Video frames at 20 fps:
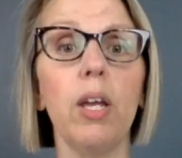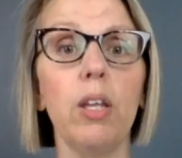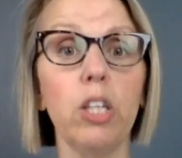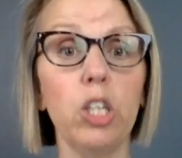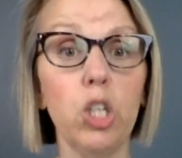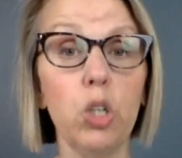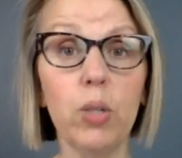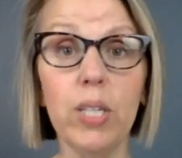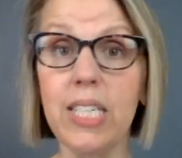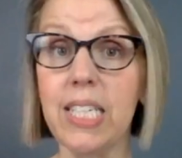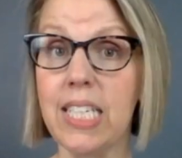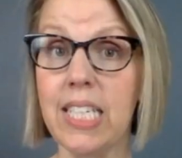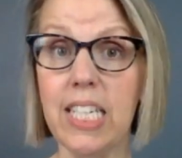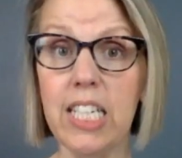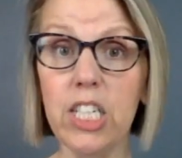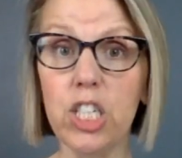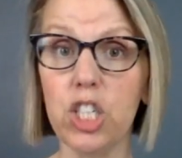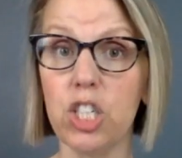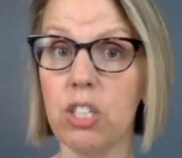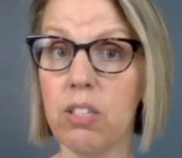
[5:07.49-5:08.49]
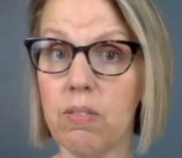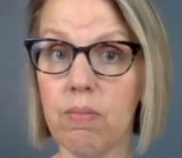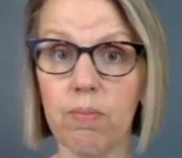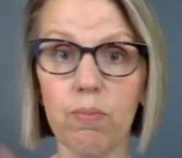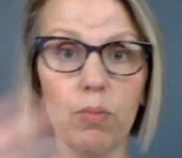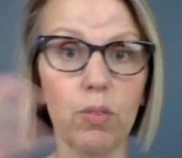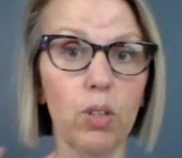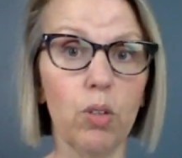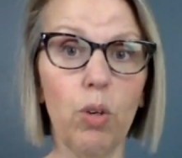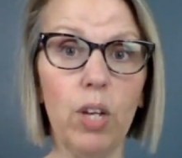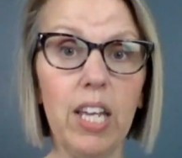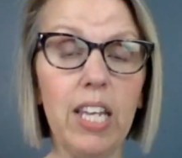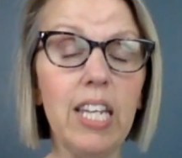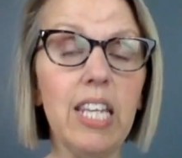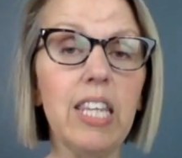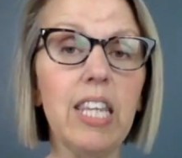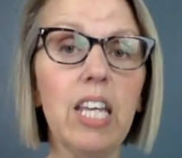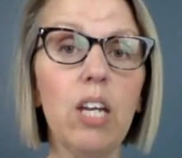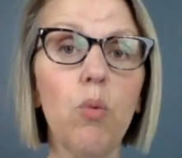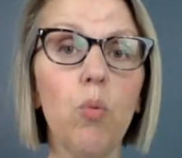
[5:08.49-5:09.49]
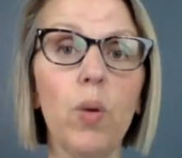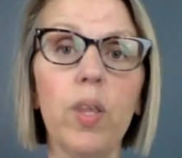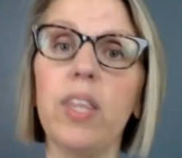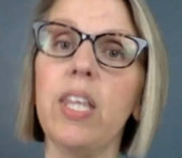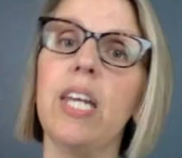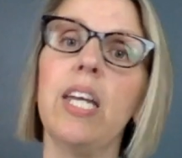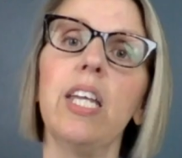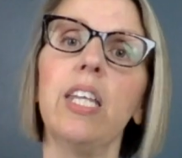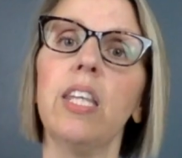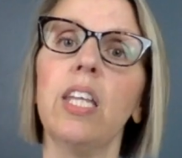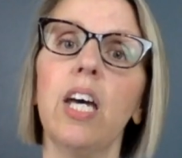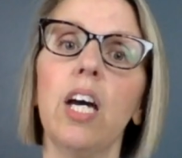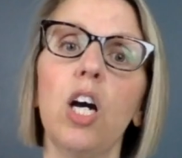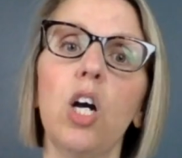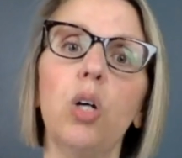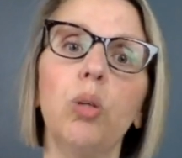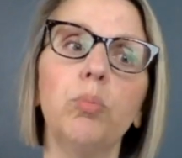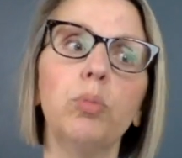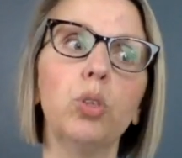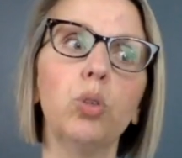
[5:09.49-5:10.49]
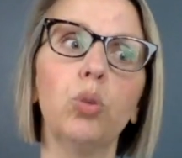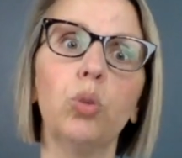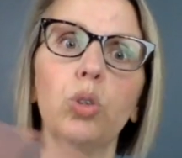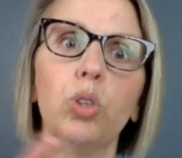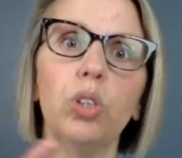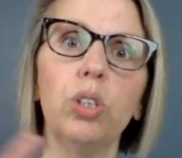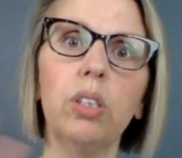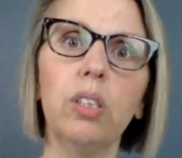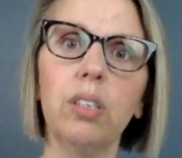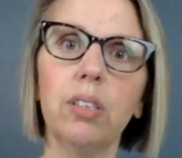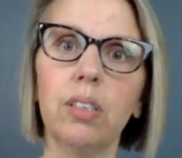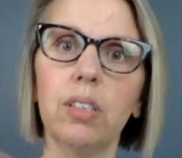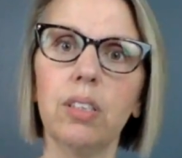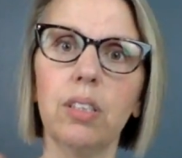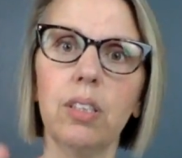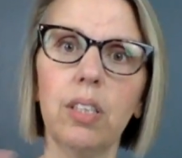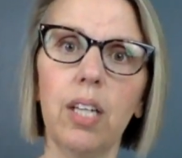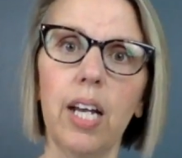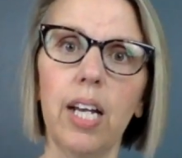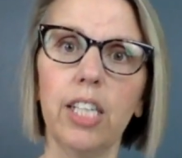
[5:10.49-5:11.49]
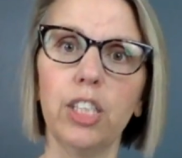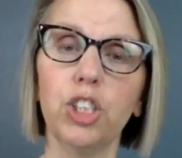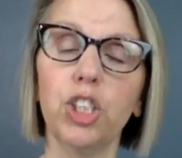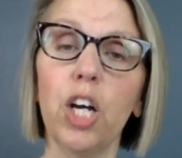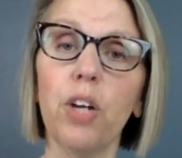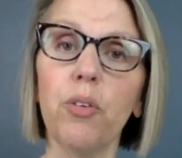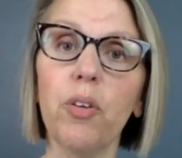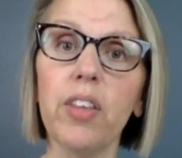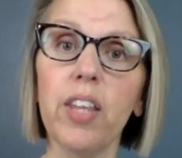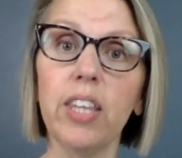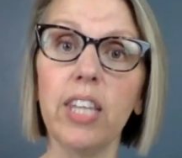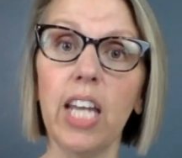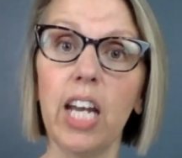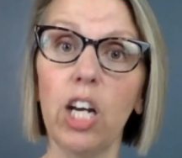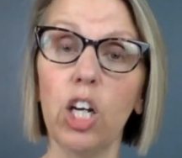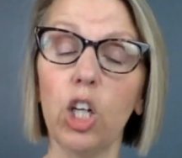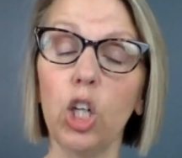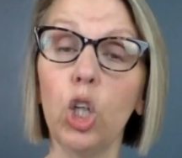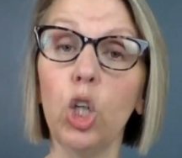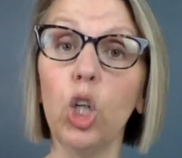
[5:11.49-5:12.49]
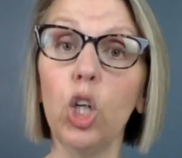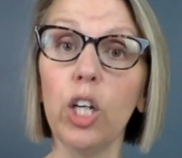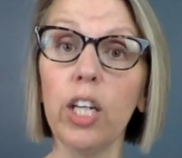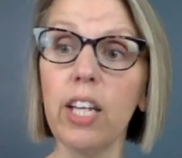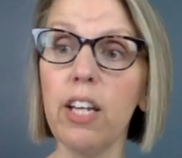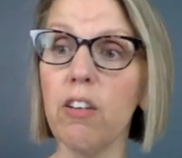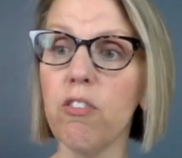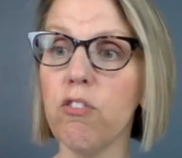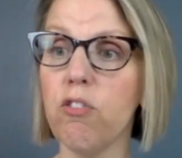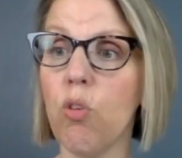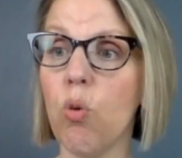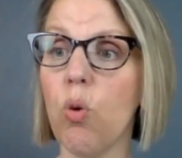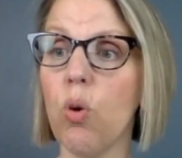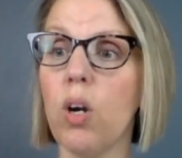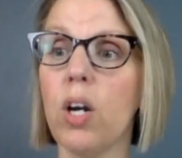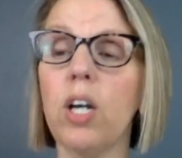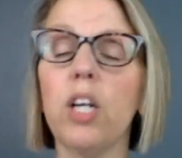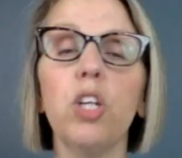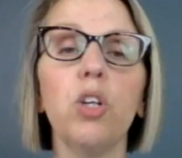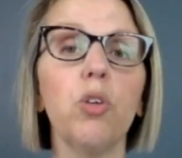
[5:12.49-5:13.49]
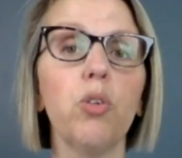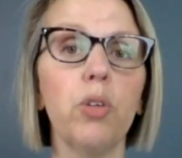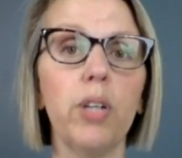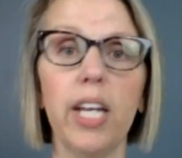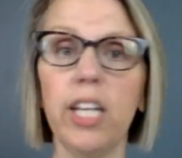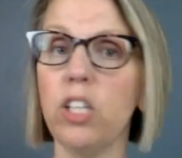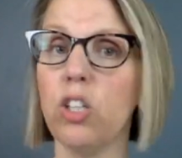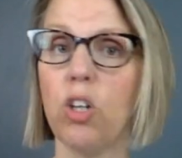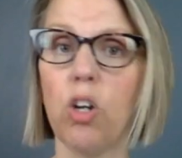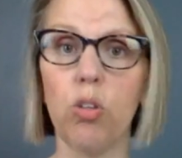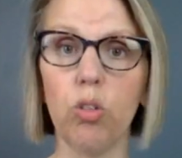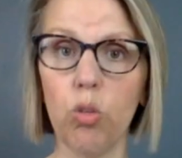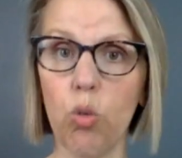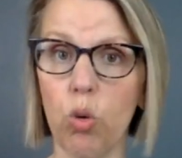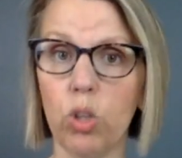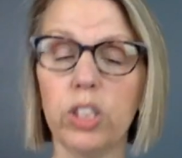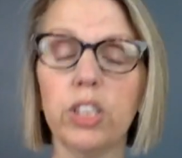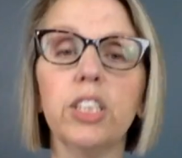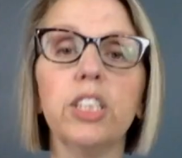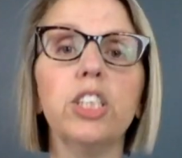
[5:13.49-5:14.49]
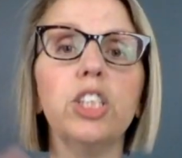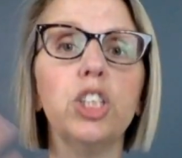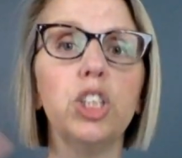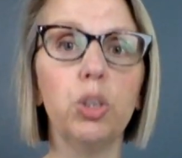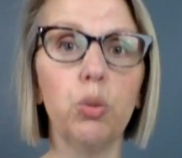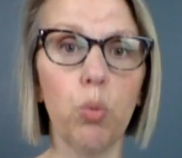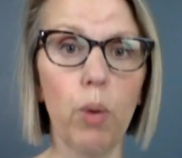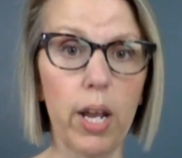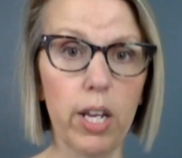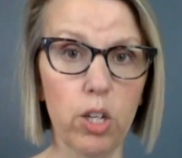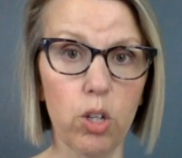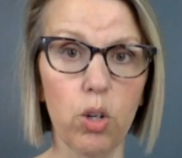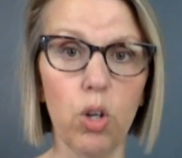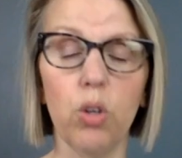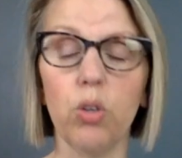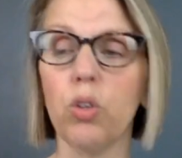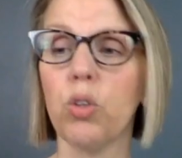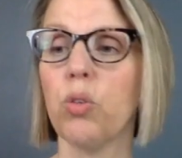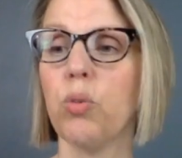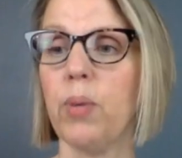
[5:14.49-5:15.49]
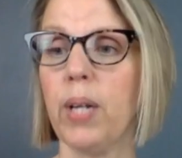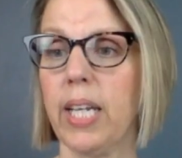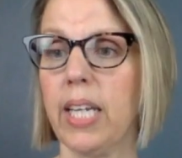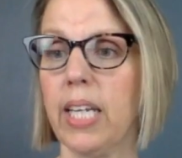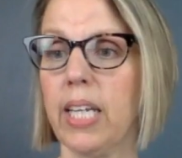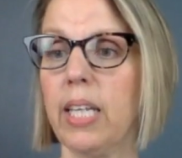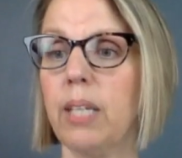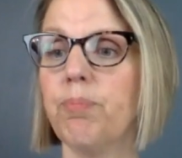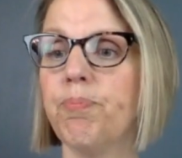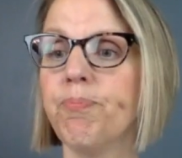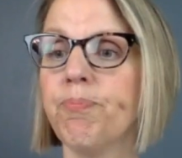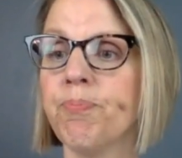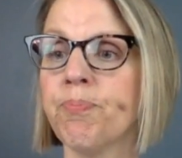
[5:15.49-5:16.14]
You can teach anything within the homeschool genre that they are looking for. You create your own courses, you write your own curriculum.